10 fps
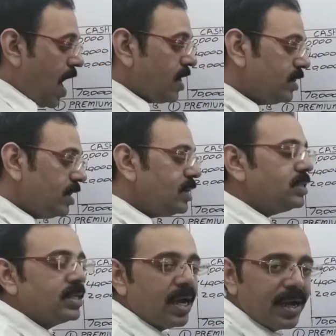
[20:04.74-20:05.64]
Other
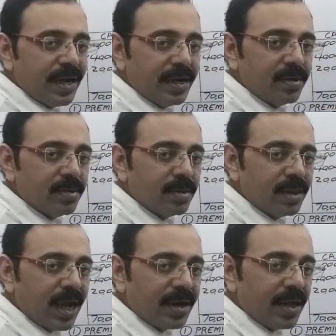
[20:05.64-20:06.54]
side,
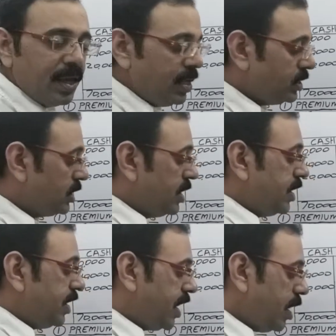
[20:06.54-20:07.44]
that is
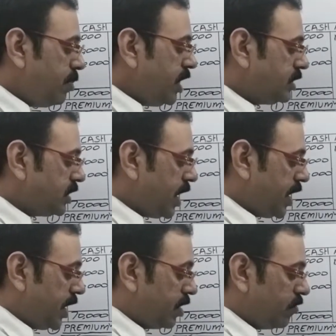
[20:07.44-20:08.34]
debit
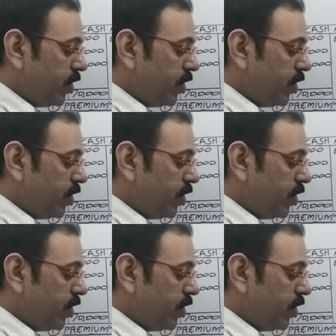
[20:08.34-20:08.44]
side.